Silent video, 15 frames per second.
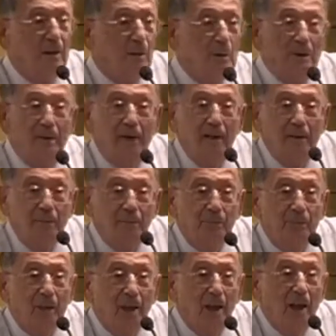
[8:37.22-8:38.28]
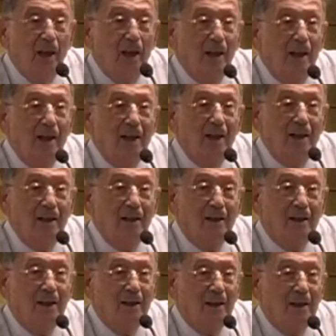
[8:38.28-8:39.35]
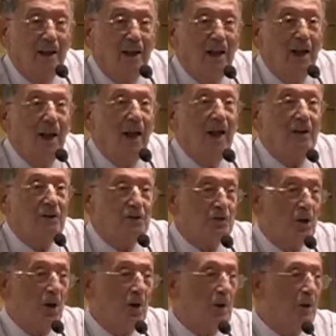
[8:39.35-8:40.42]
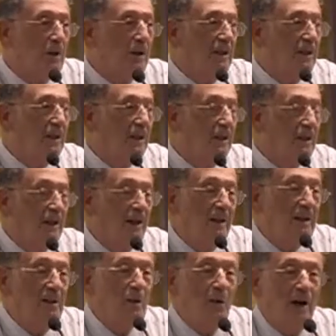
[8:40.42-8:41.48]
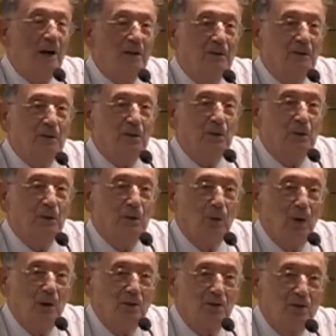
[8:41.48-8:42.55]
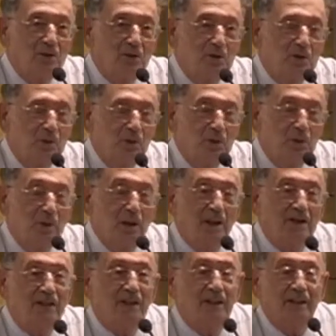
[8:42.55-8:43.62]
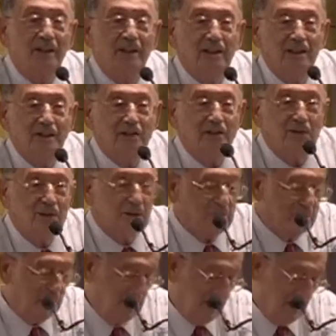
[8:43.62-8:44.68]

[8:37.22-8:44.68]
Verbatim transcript: with him. There are copies on the table outside. So uh, anyone who wants to, who has nothing else to do,